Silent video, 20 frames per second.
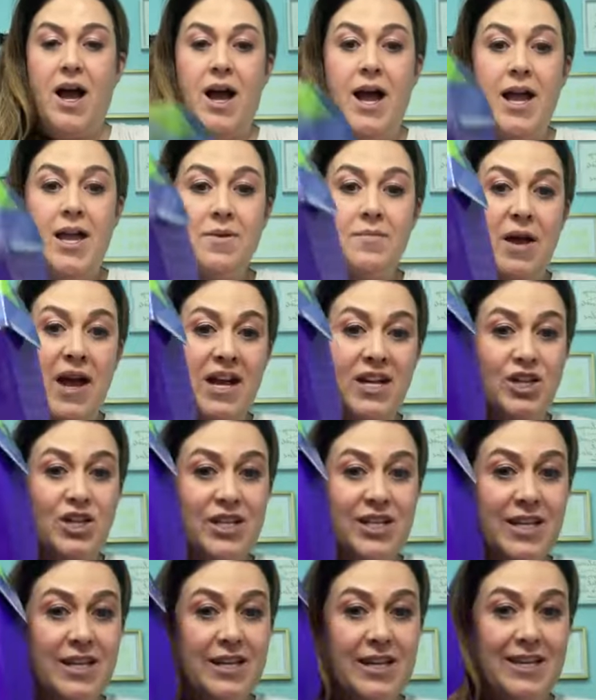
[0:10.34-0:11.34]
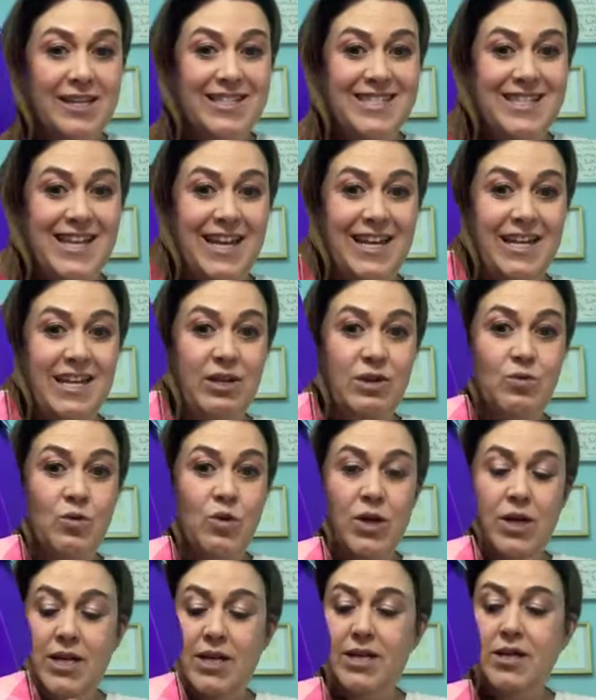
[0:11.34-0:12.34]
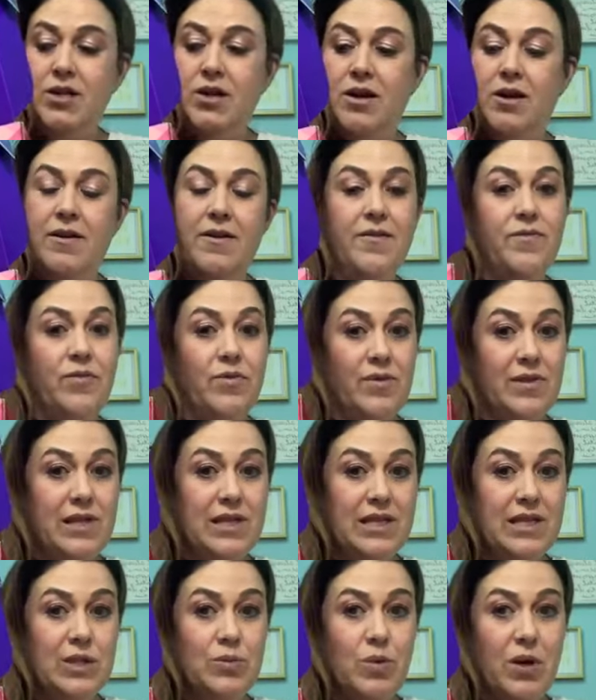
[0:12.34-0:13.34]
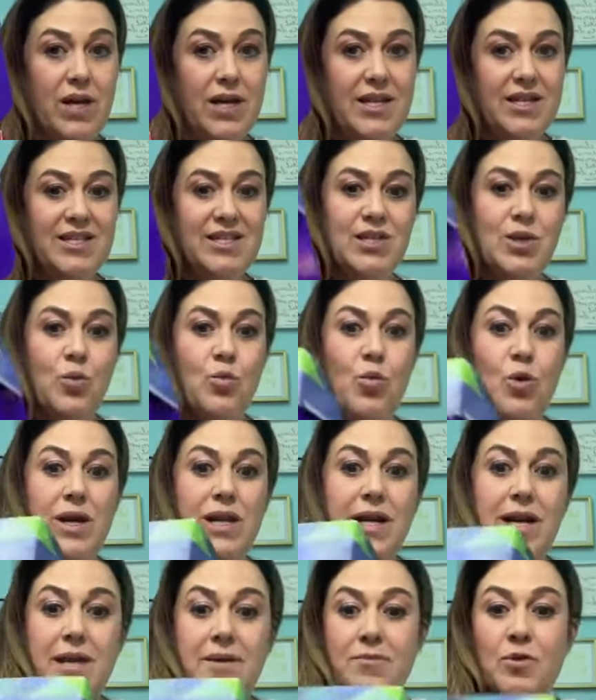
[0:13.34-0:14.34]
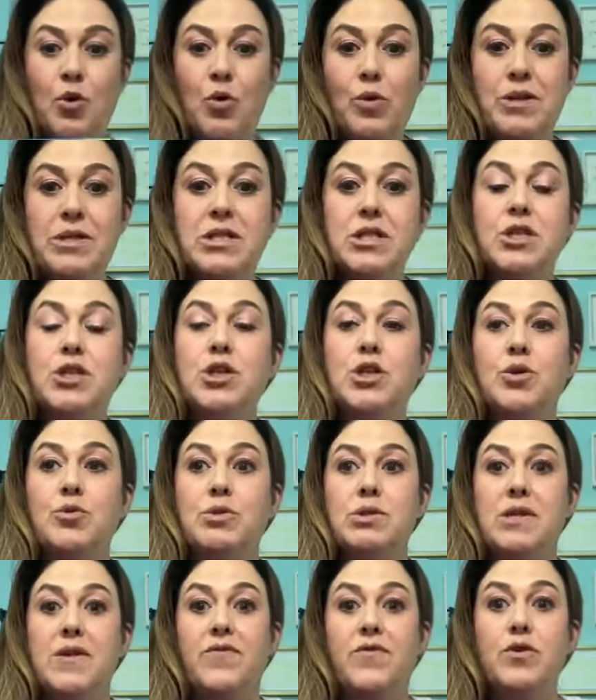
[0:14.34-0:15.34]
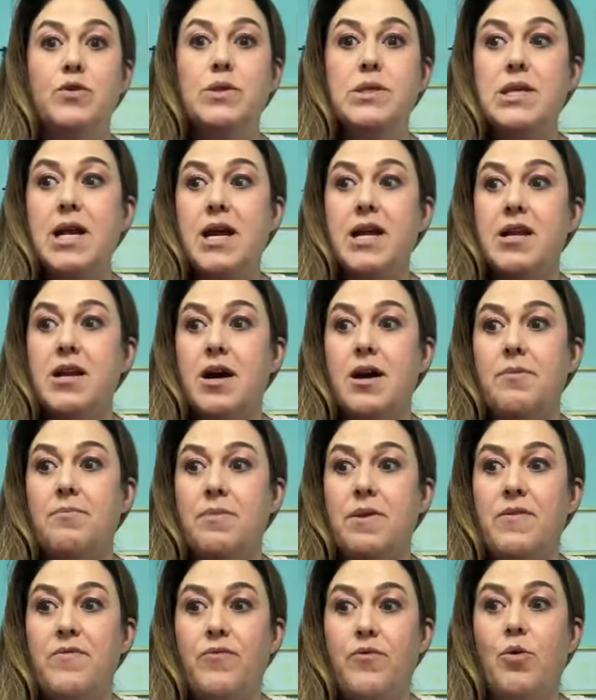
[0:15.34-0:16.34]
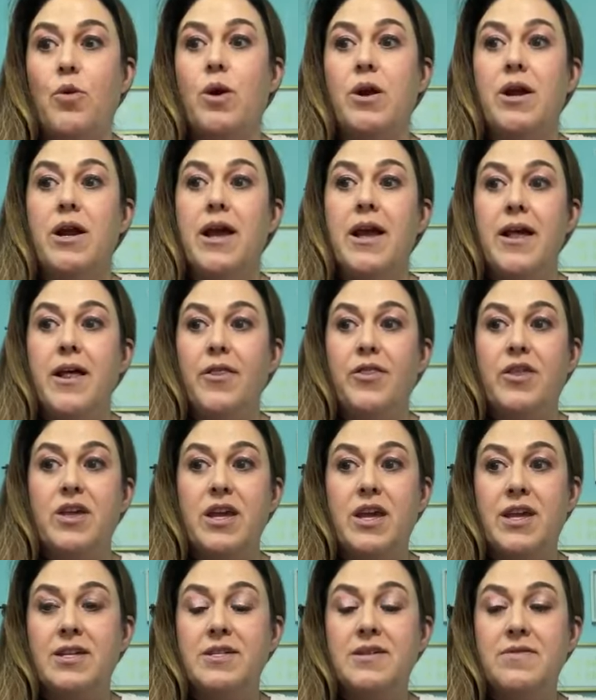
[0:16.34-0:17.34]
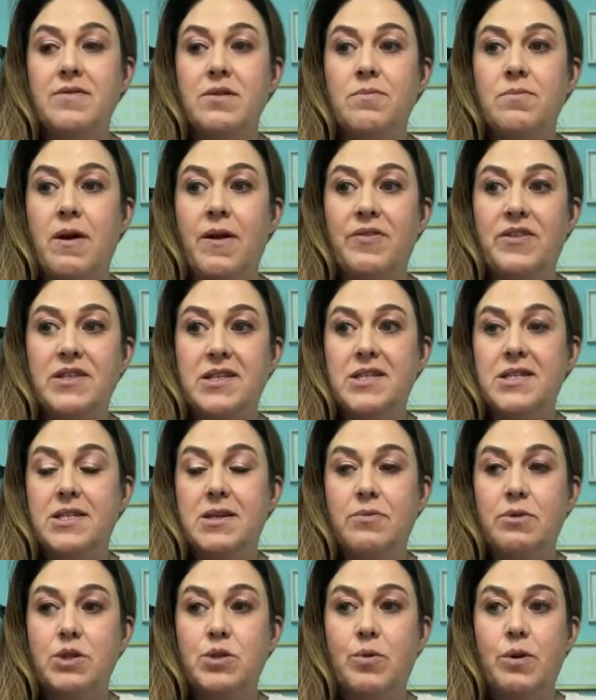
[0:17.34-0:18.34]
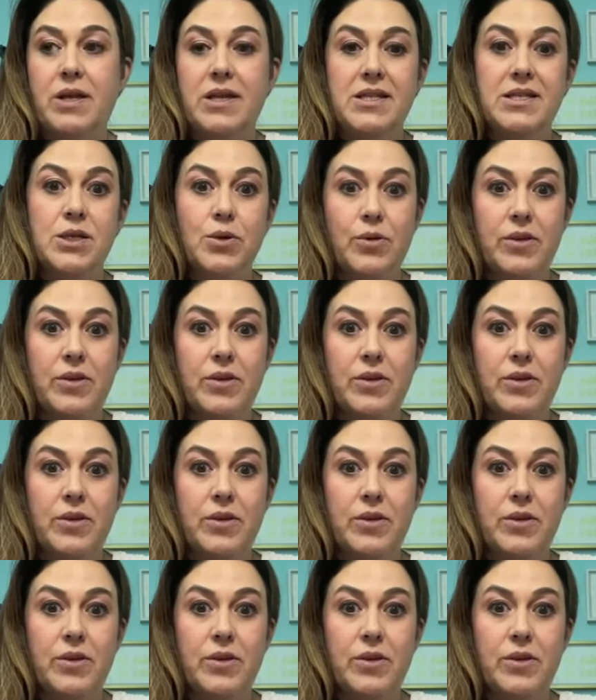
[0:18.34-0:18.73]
I am actually getting a second one of this one. So what I'm going to do is, if you sign up before the end of the month, it's December 20th.